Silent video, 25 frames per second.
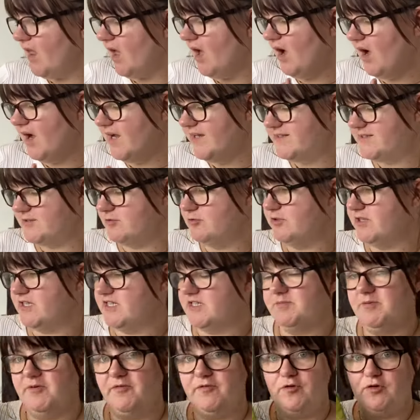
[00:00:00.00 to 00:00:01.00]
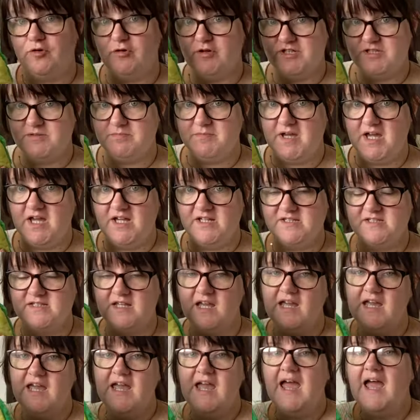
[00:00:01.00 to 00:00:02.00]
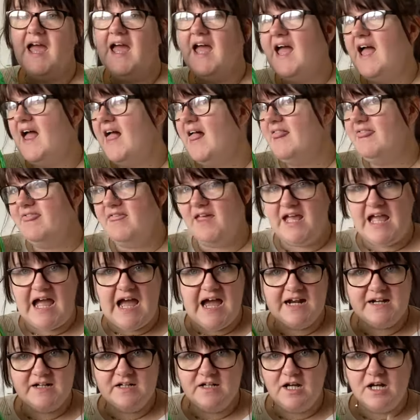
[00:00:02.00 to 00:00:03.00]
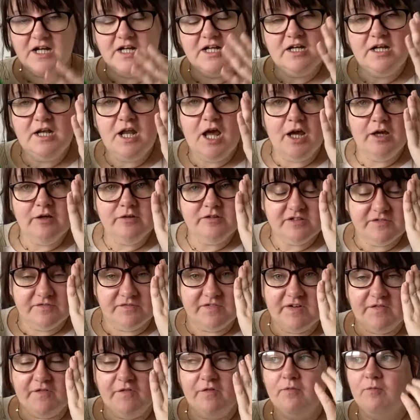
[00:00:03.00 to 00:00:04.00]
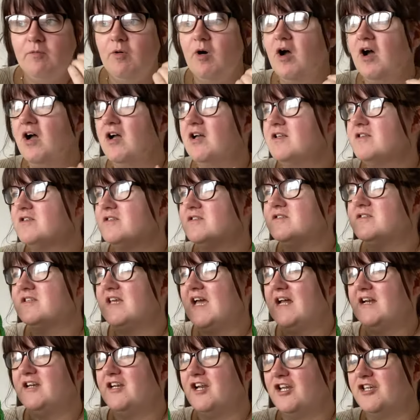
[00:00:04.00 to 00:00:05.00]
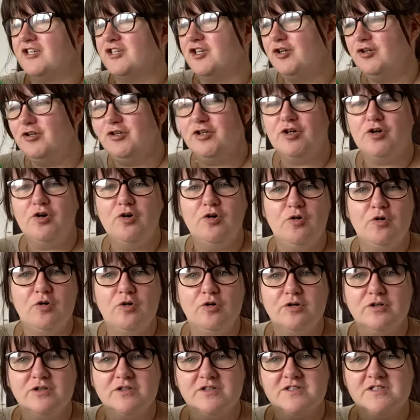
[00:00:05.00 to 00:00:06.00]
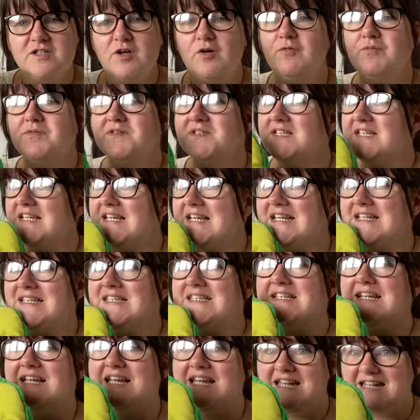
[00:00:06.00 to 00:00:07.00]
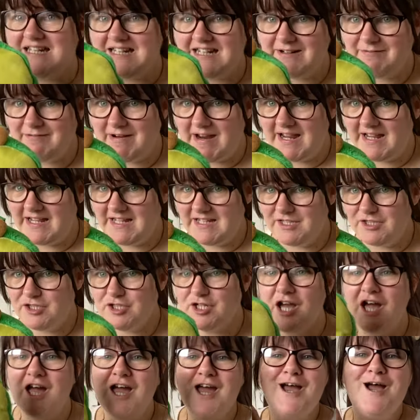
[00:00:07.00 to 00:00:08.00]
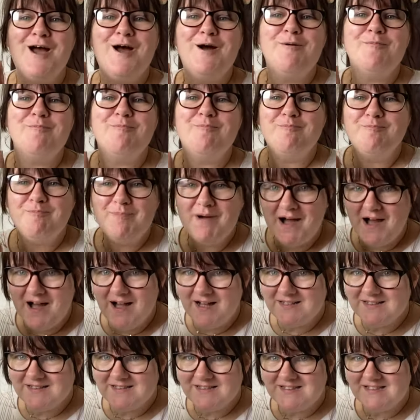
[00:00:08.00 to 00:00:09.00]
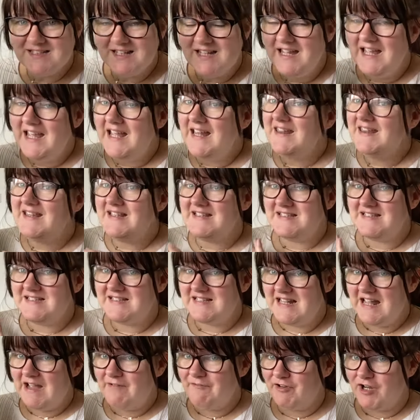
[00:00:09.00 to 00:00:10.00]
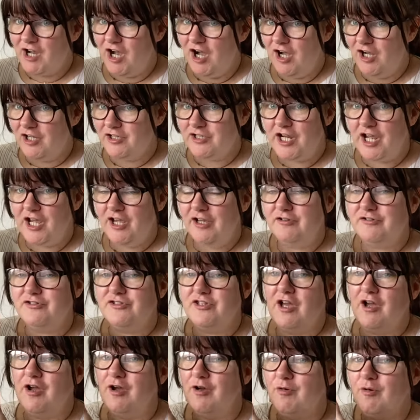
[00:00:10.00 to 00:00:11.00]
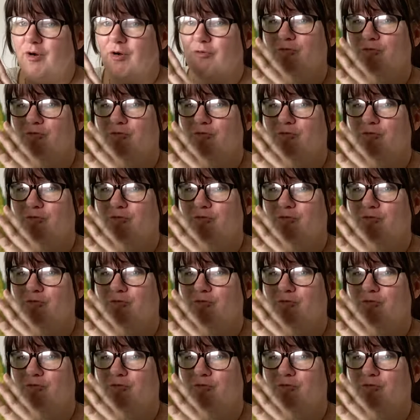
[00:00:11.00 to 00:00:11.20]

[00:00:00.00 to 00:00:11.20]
I saw this before Christmas. They had like loads of different ones. They had like unicorns. Obviously, it's the kiddie range. But this is an avocado, so